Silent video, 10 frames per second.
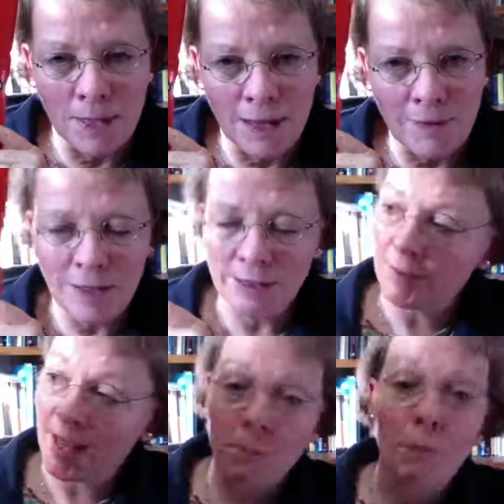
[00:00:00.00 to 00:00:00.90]
cover
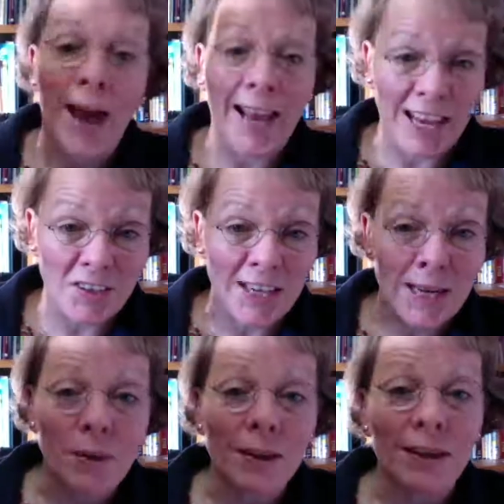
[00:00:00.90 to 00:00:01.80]
and back
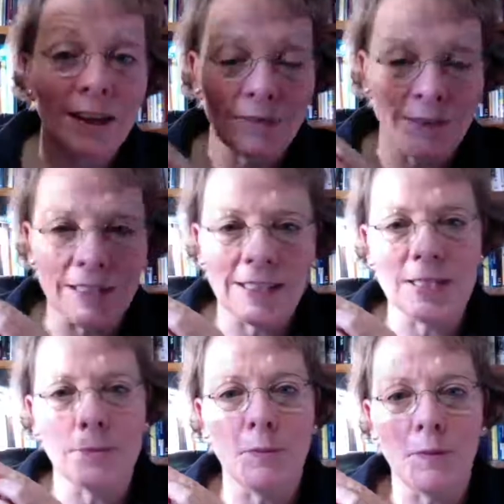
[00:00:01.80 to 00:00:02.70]
actually, but the cover
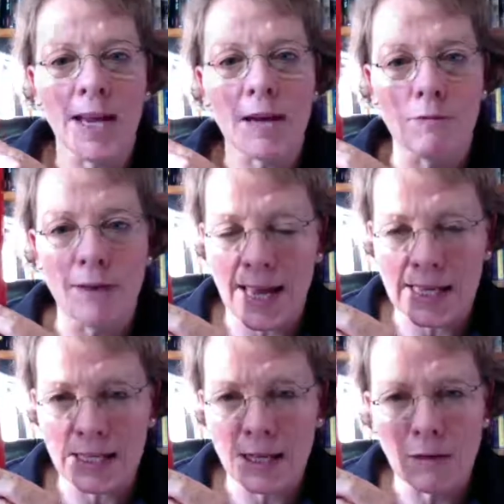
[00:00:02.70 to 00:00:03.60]
is bright
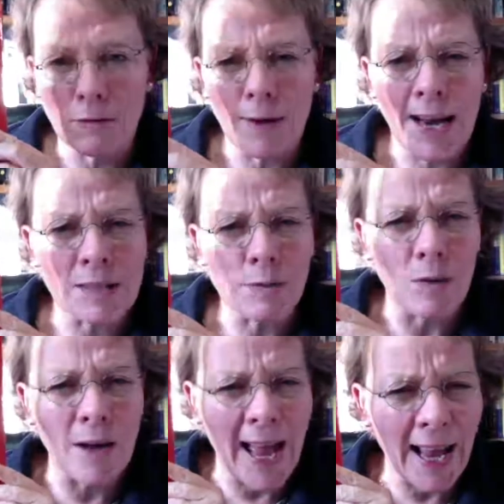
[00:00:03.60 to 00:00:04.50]
red. Red
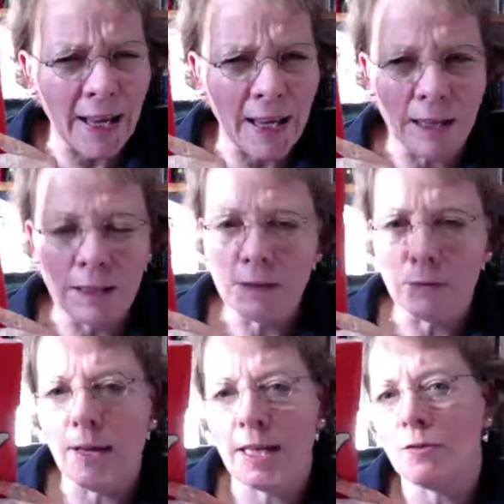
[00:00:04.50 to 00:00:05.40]
for anger,
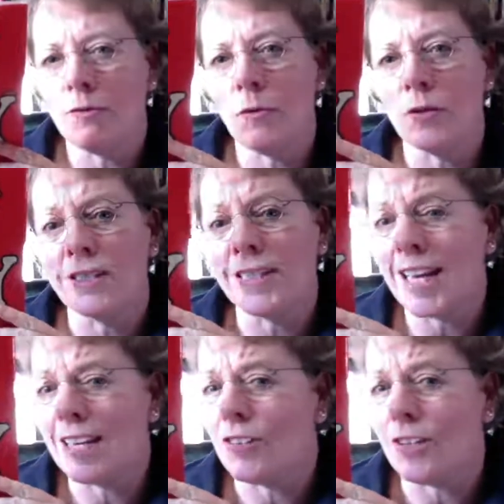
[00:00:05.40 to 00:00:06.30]
red for
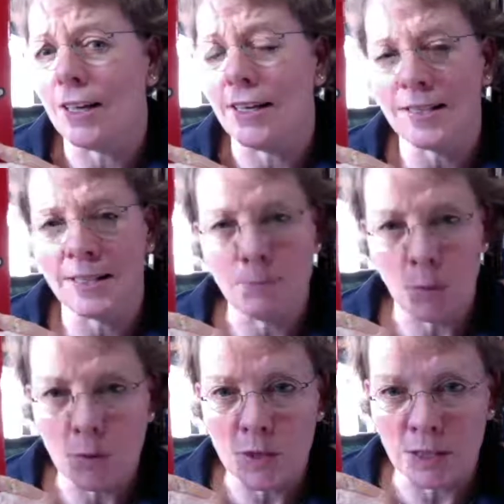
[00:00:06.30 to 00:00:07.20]
danger. It's an
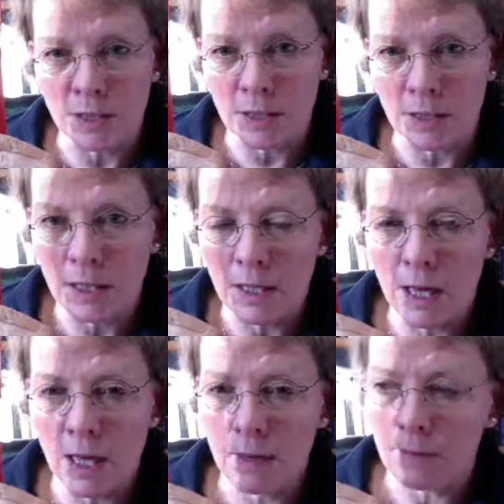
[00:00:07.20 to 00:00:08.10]
important
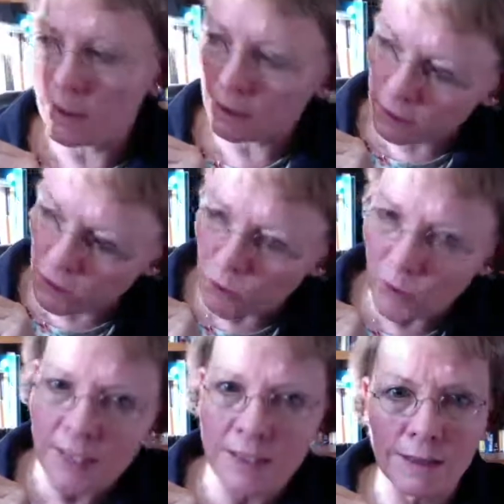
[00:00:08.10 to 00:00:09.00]

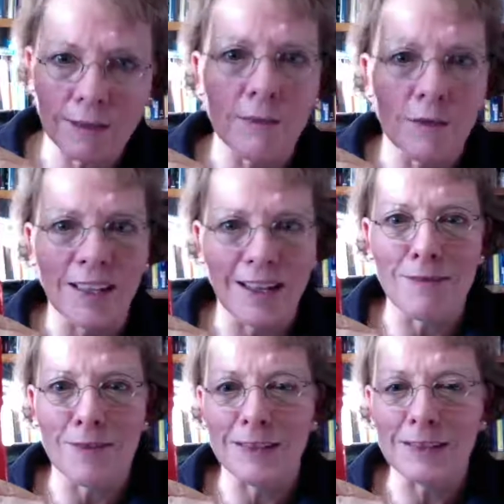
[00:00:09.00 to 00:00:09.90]
choice for the
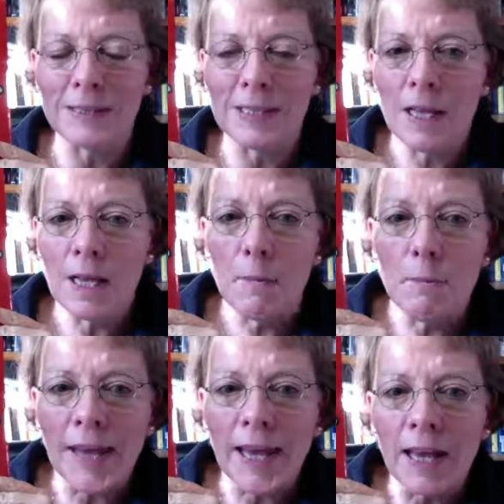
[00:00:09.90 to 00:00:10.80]
cover.
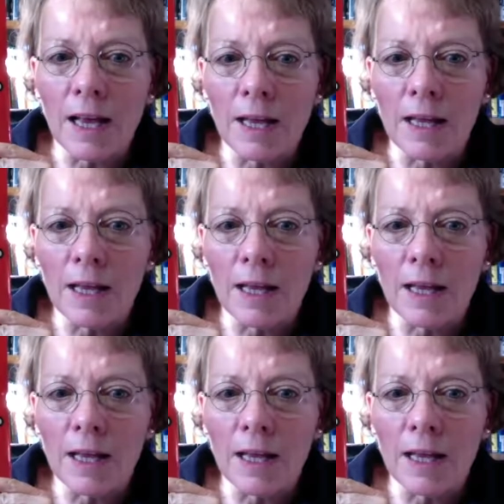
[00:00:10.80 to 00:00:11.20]
Big